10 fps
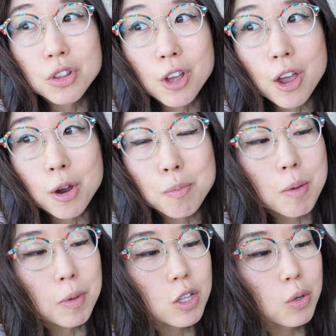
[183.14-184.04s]
in the air
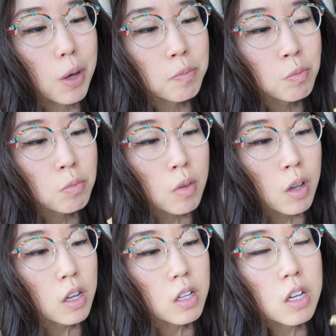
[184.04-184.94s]
beat me to it.
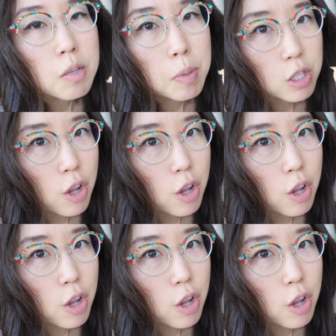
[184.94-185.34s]
It's a bit